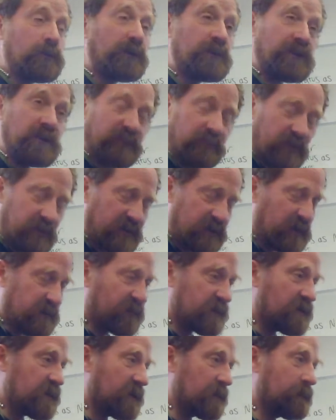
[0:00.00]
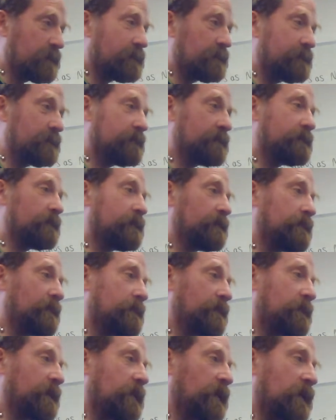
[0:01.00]
which is resurfacing
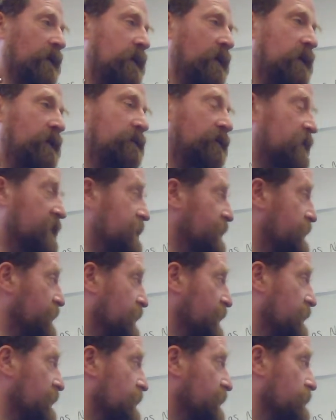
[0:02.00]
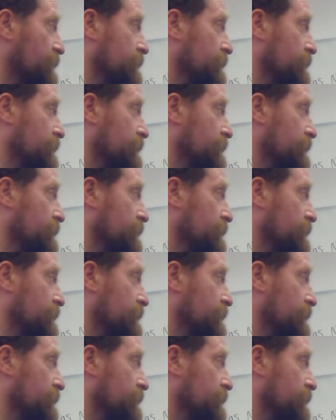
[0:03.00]
in recent years.